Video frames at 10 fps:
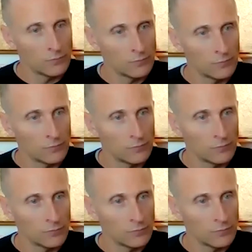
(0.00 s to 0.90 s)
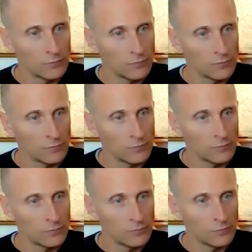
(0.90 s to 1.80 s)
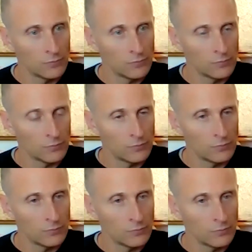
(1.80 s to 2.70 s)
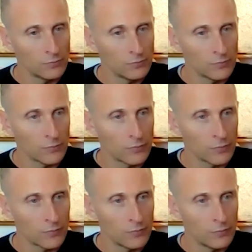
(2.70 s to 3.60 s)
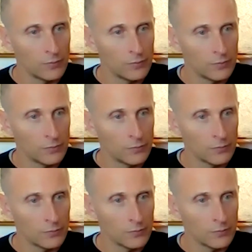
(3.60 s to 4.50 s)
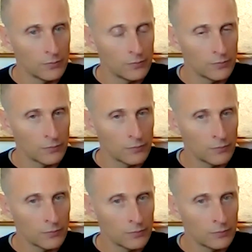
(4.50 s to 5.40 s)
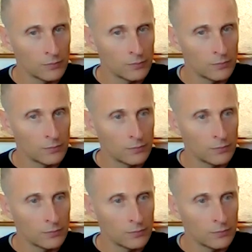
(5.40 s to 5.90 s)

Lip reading: [no speech]